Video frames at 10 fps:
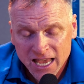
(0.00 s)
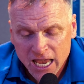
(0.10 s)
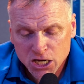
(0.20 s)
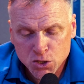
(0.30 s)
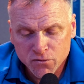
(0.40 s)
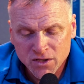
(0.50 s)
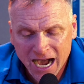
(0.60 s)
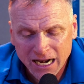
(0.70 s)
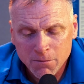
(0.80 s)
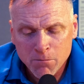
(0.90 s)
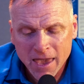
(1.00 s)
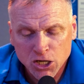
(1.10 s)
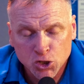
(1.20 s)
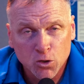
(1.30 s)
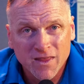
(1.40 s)
is you've got to
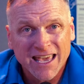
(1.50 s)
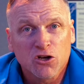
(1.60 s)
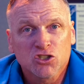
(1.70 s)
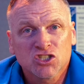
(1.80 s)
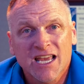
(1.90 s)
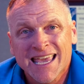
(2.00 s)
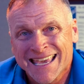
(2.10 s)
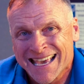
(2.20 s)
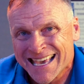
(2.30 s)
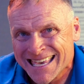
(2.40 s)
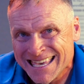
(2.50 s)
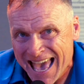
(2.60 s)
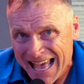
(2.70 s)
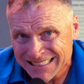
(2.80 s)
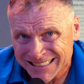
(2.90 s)
make sure that you're saying
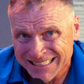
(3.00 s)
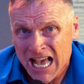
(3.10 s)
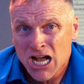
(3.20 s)
yes